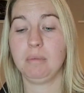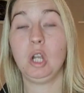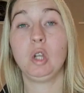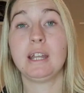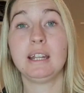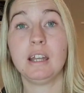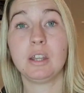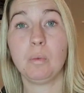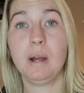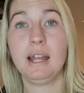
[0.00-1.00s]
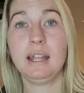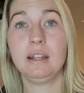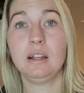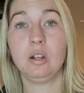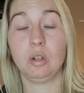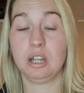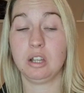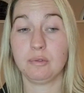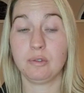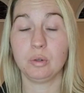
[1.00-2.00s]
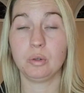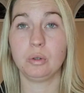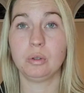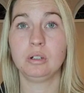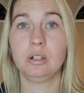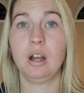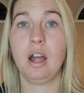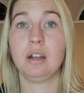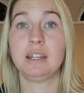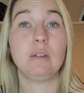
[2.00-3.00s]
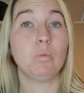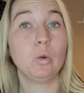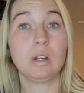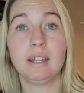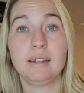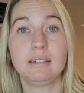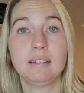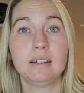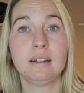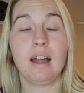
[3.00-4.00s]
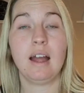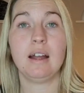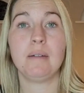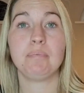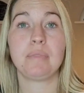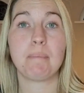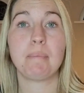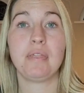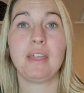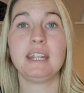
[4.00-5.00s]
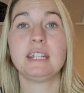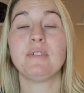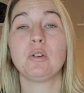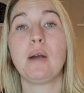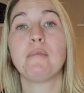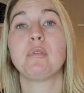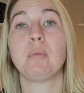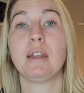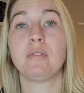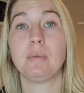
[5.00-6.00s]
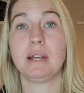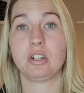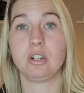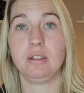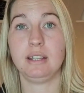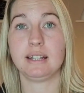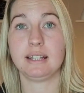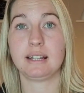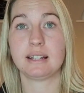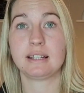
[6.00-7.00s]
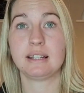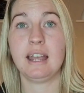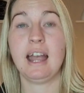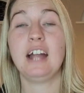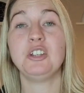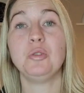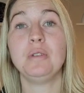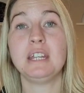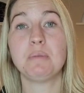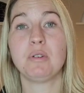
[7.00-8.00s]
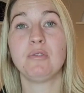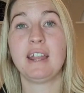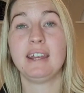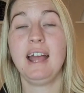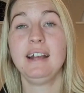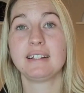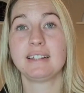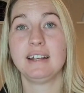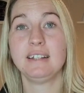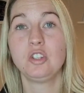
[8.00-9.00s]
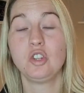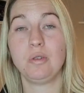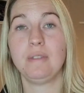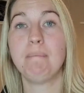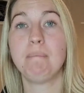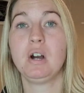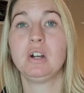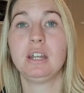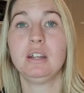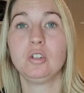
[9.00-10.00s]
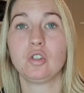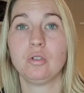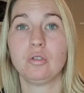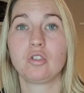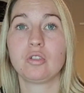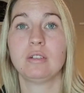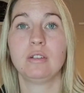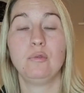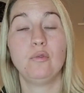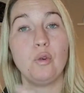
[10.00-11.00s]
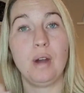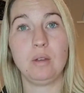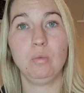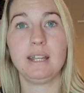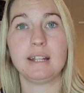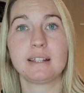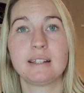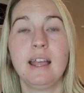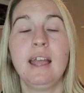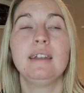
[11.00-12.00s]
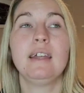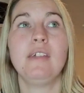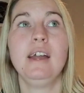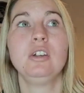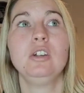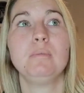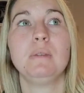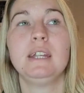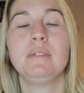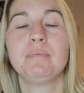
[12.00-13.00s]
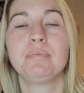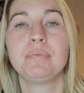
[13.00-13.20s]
looking the other way, looking at the floor, keep walking. But they need to feel comfortable enough to be able to do these things. And you need to prevent access to them barking at dogs for 8 weeks. Now that could mean